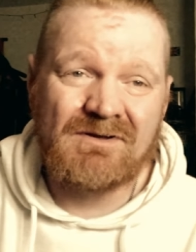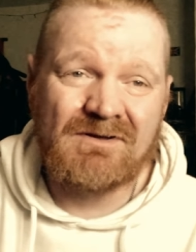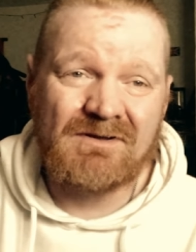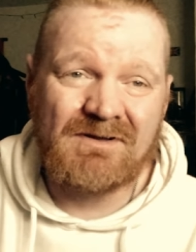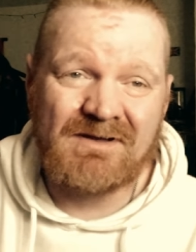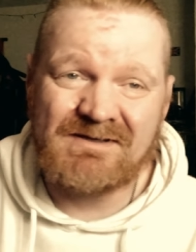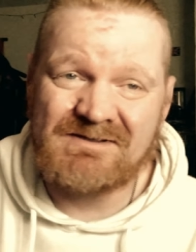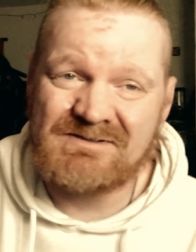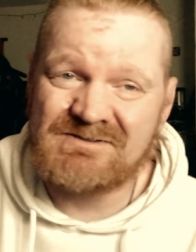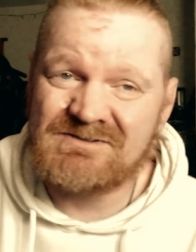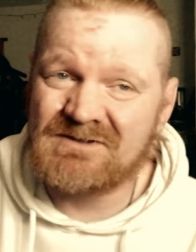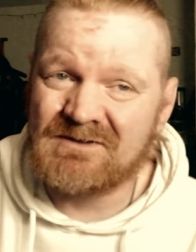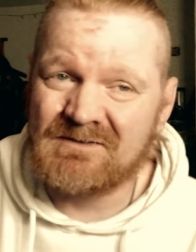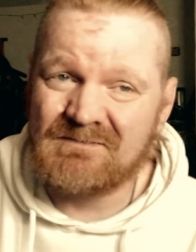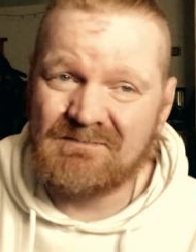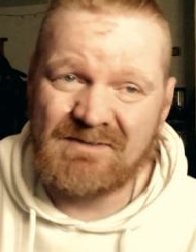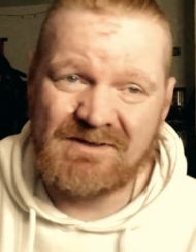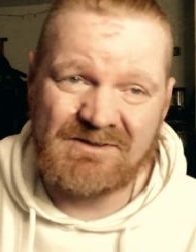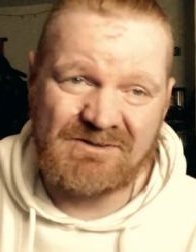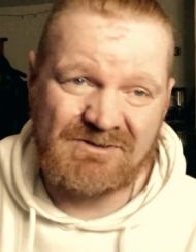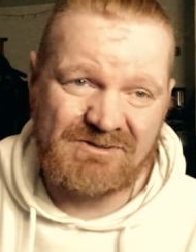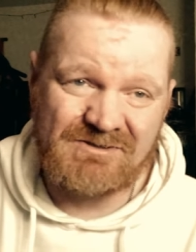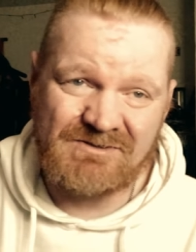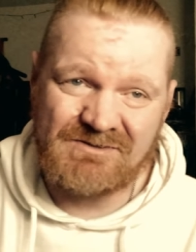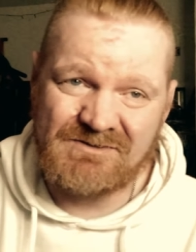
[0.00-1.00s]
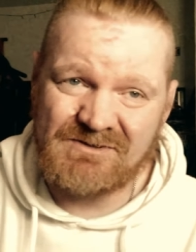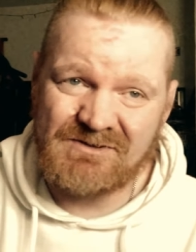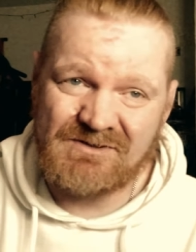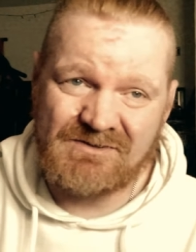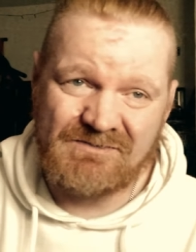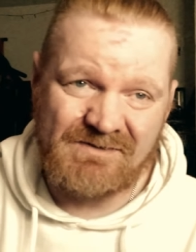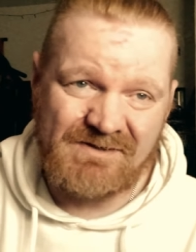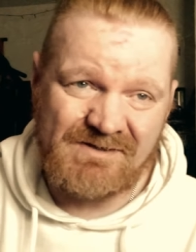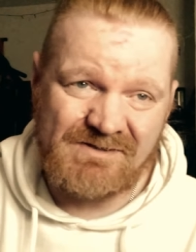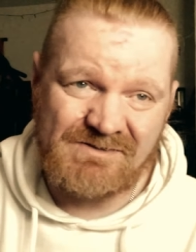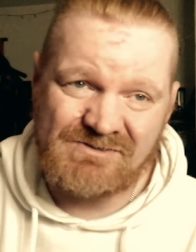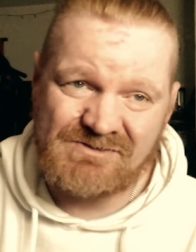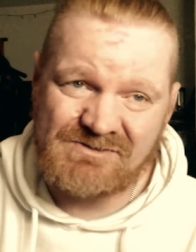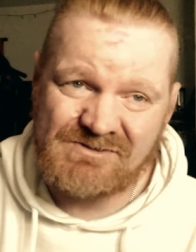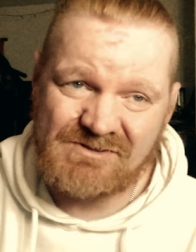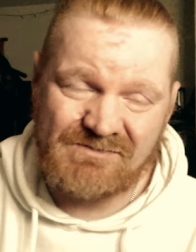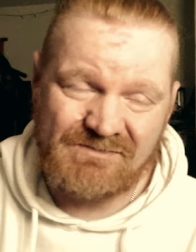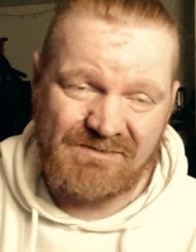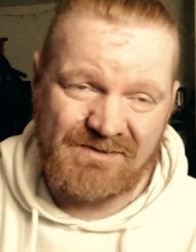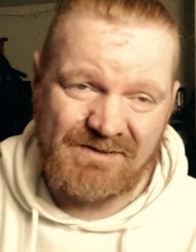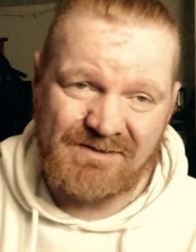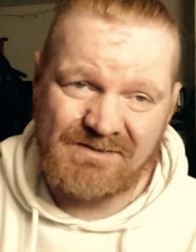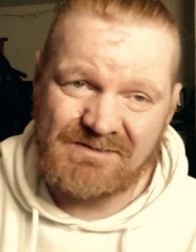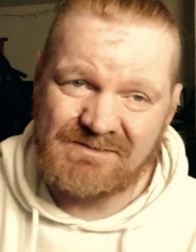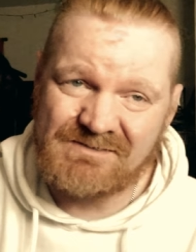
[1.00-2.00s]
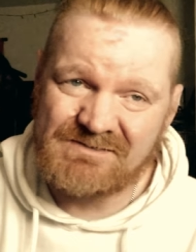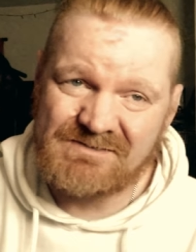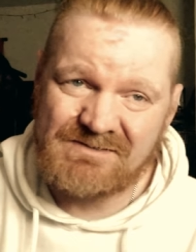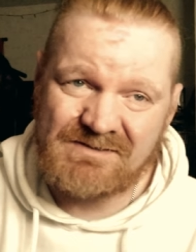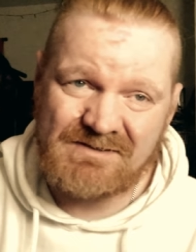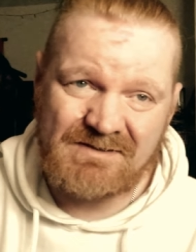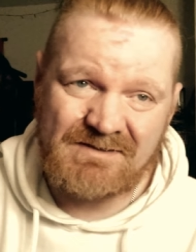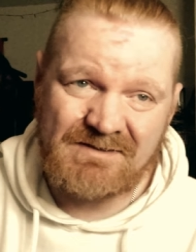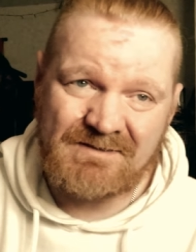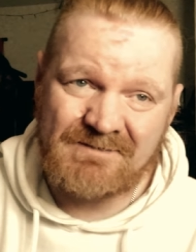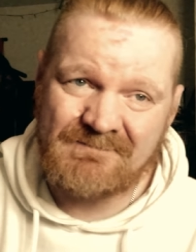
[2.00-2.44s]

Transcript: let's not mention the green screens